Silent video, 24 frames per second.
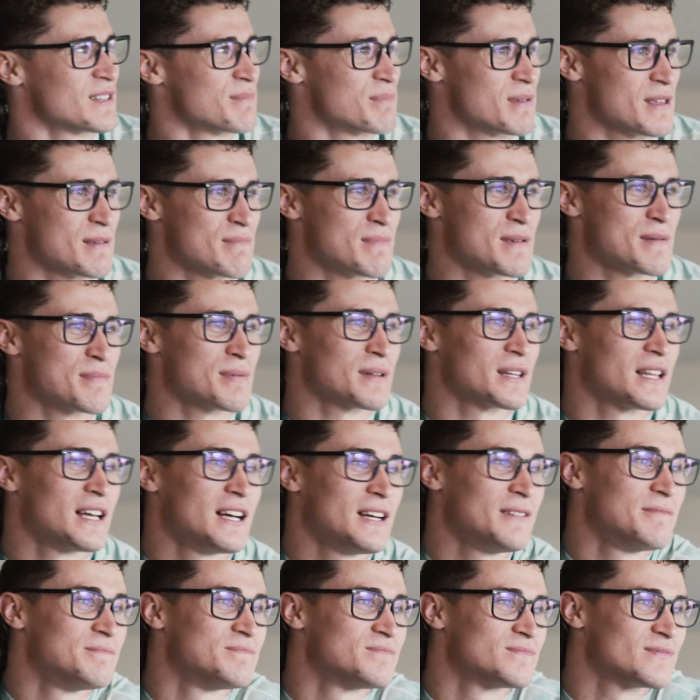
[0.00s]
to beat people
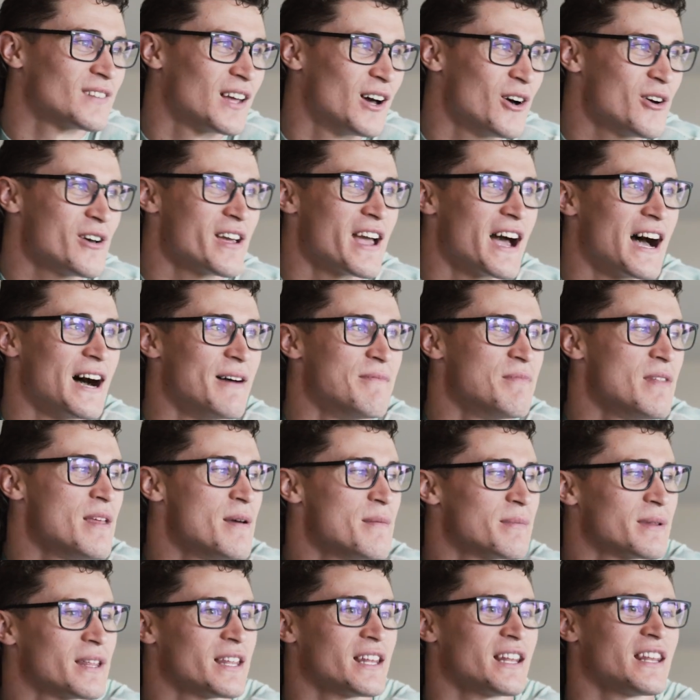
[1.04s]
up? Oh yeah.
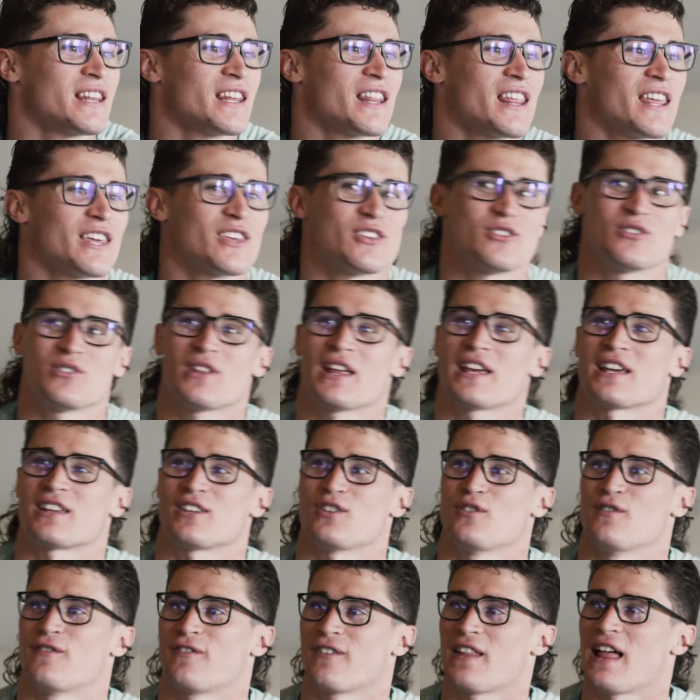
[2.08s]
But then, like
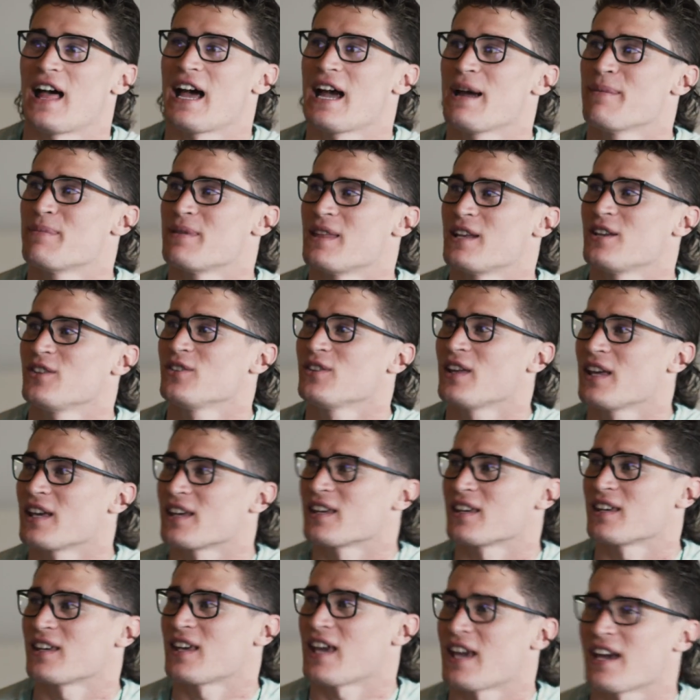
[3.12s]
you fly, but then you,
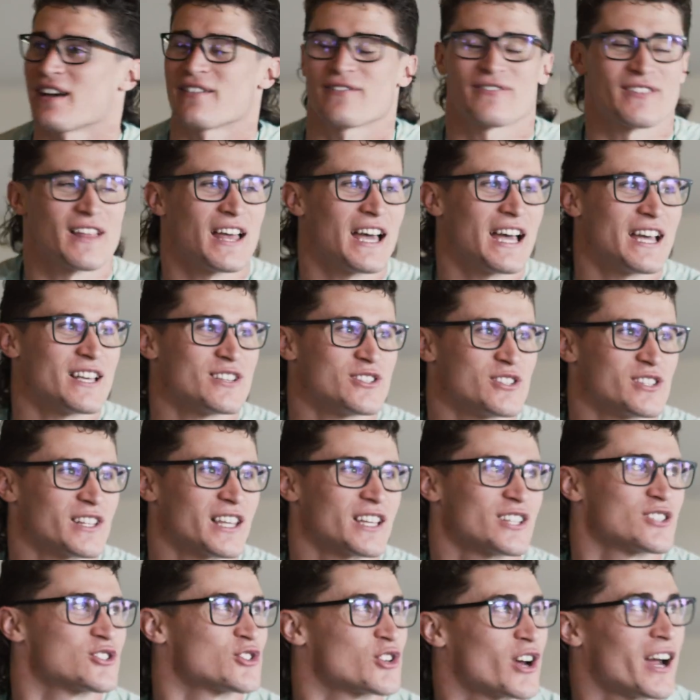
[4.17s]
like, can't fly, so you're,
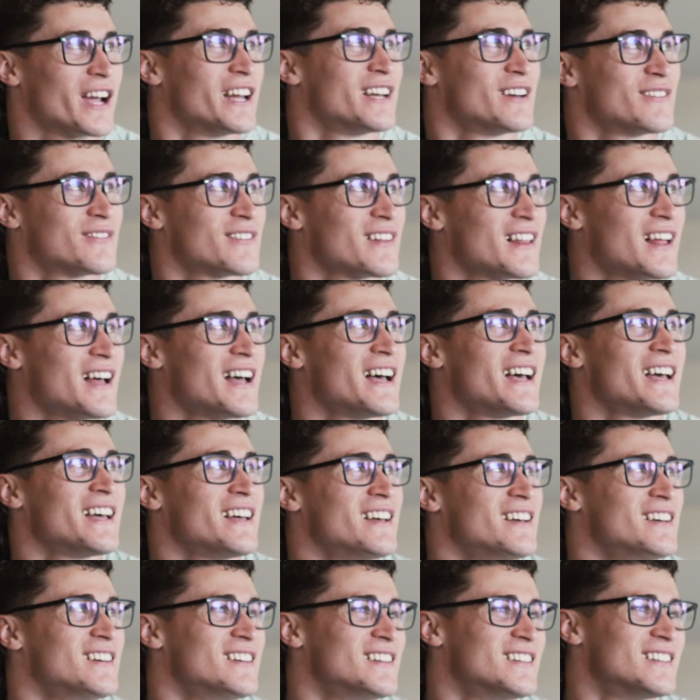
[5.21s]
like, trying to fly.